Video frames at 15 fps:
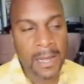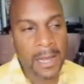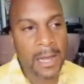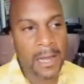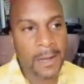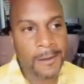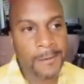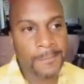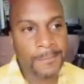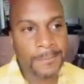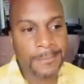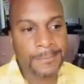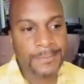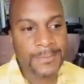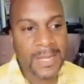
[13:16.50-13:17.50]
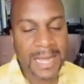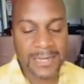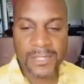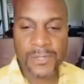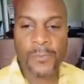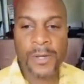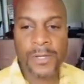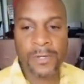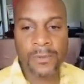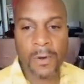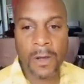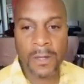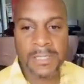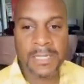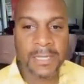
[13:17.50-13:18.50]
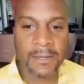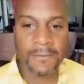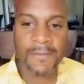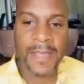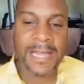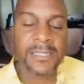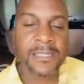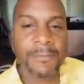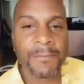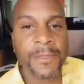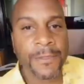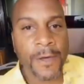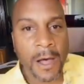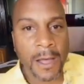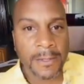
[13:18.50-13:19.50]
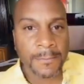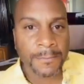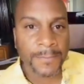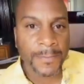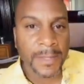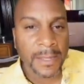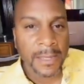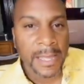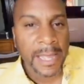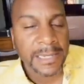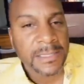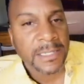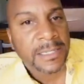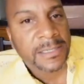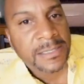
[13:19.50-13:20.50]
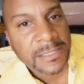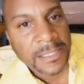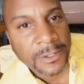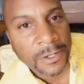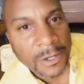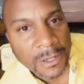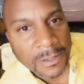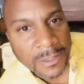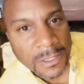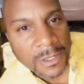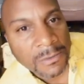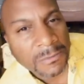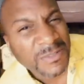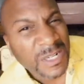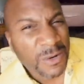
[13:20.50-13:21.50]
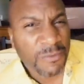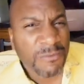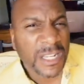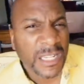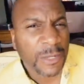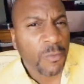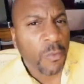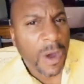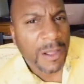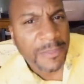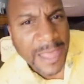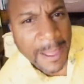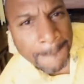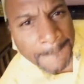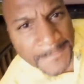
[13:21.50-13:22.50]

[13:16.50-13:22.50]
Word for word: um, i just want you all to give that some thought and to consider you know you know really what that